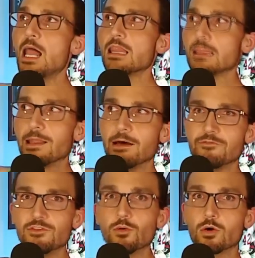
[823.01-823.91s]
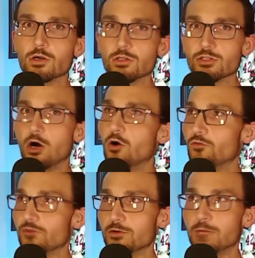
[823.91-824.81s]
Loved the world
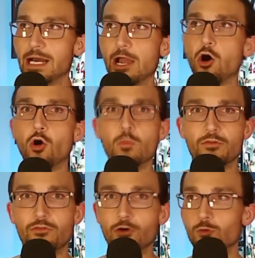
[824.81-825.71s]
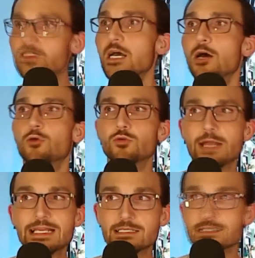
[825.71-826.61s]
over by homophobes,
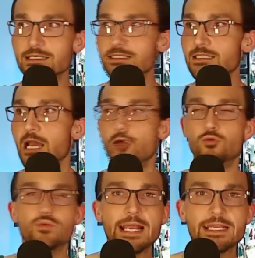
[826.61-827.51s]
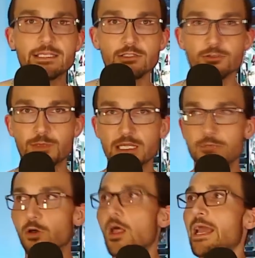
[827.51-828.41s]
racist, regular
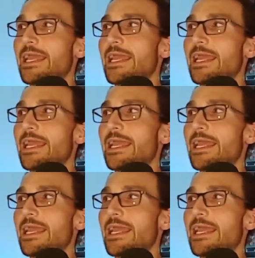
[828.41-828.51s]
people.